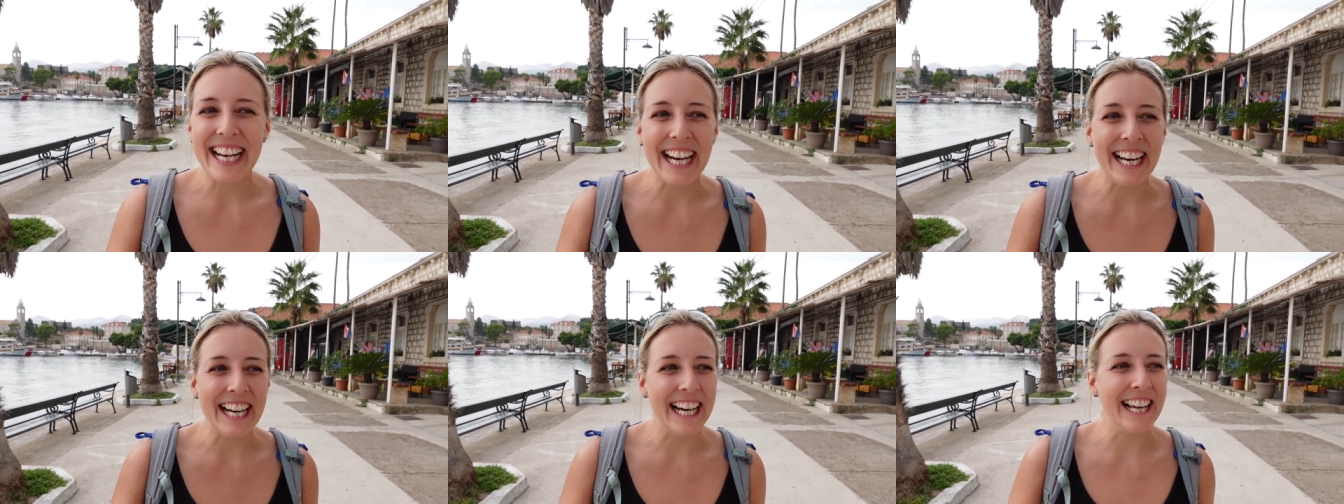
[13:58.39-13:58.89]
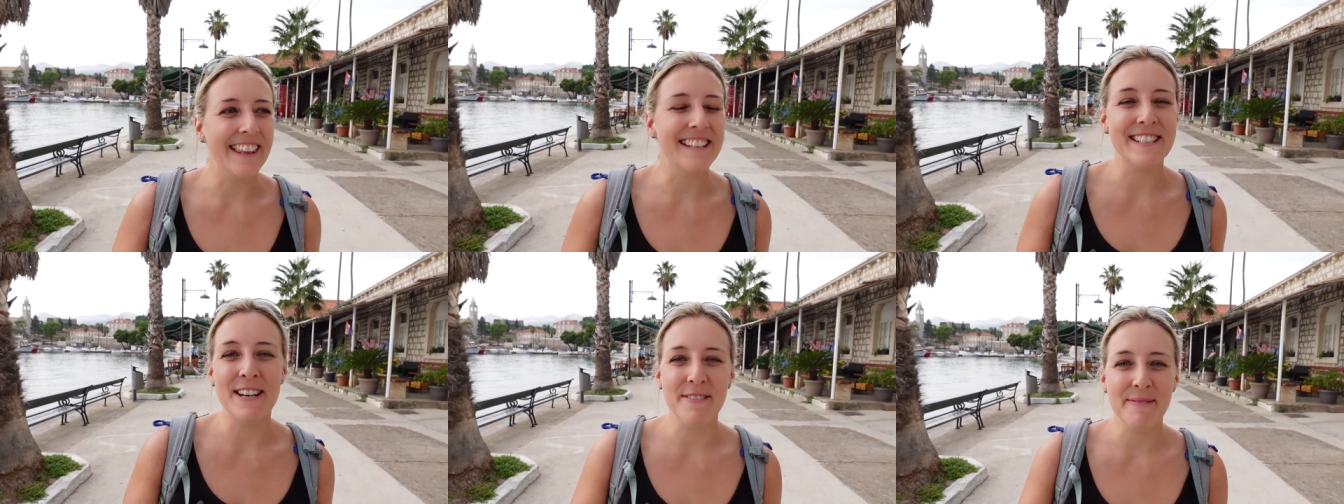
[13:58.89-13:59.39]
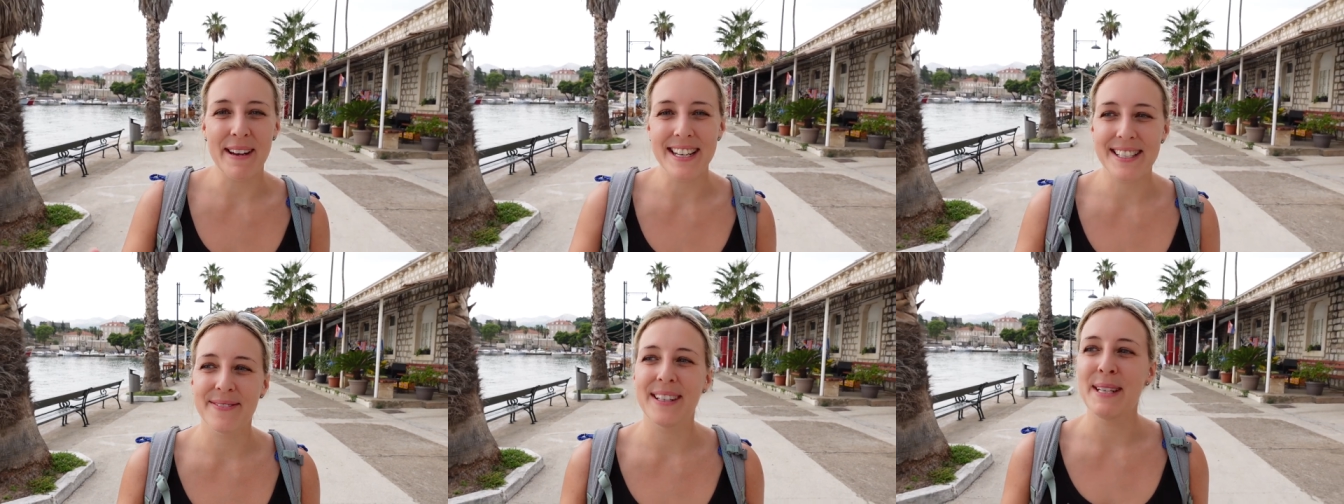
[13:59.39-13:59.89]
and there's no
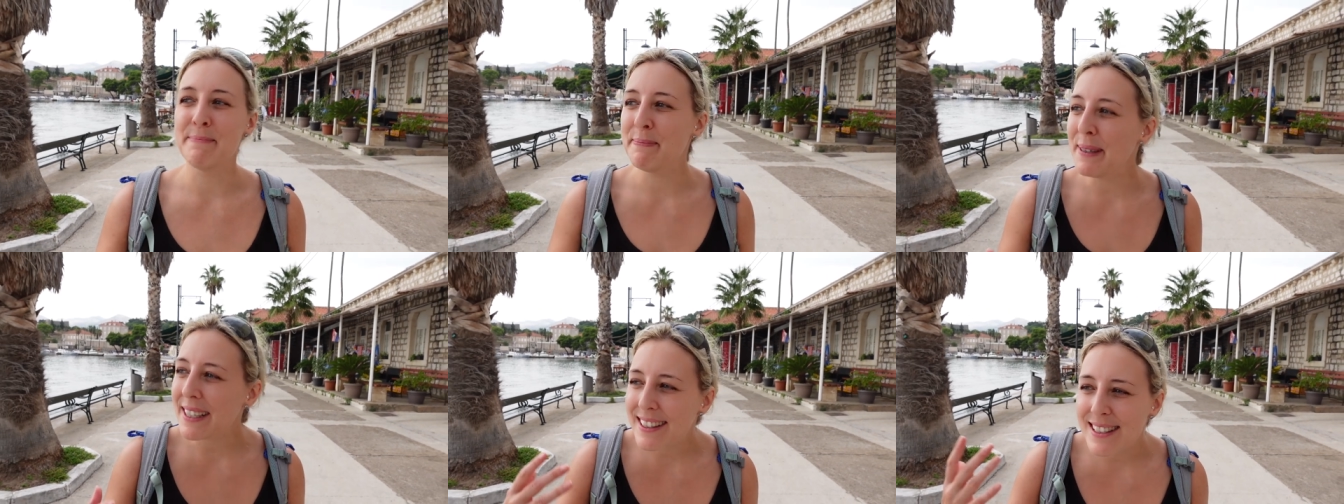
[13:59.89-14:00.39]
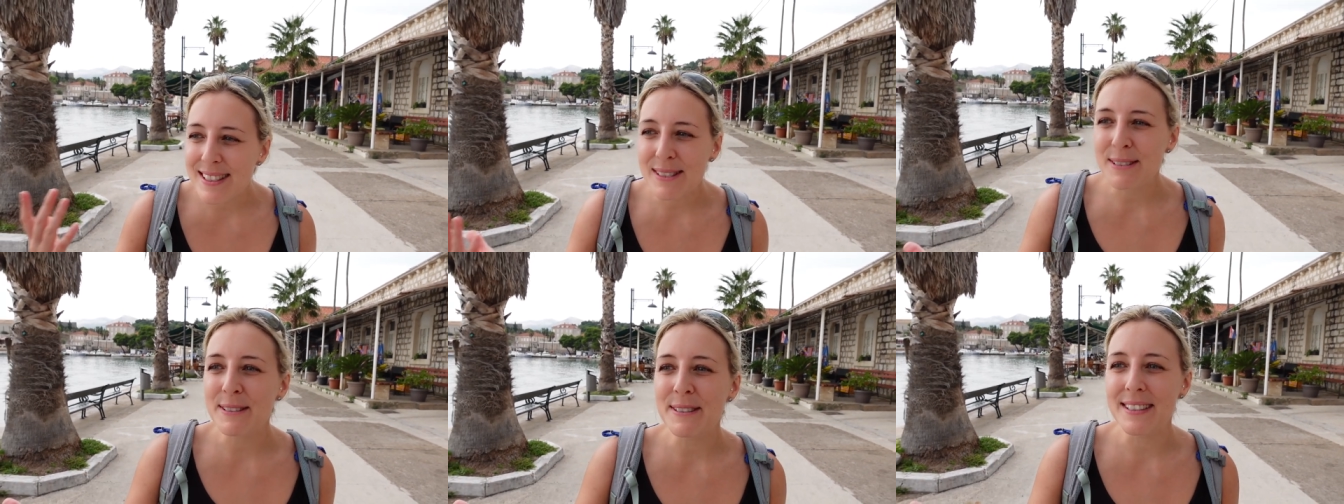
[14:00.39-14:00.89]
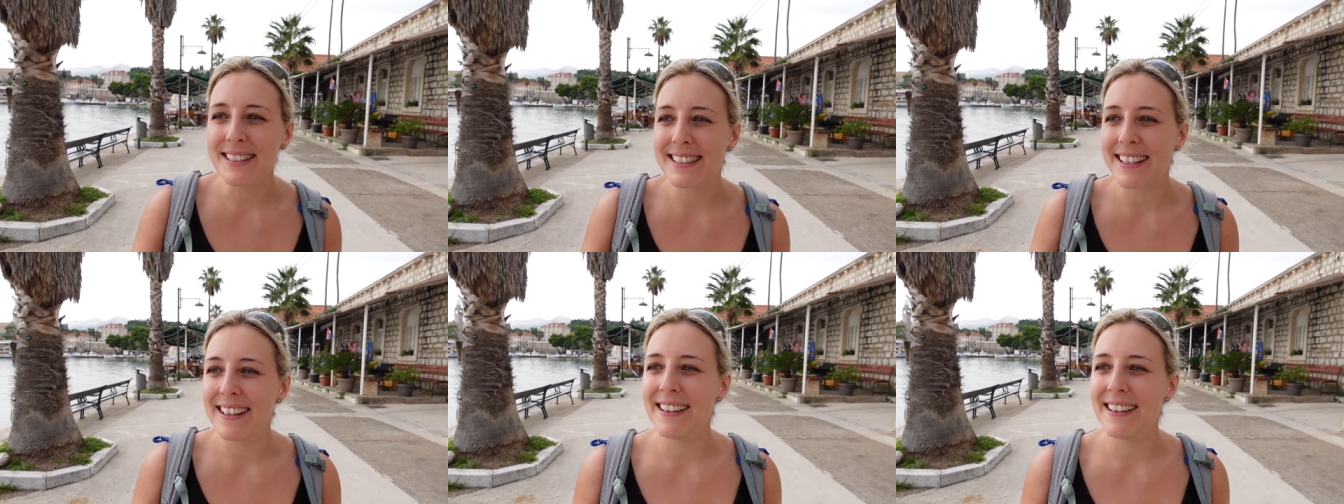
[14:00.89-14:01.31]
information when you book this tour, so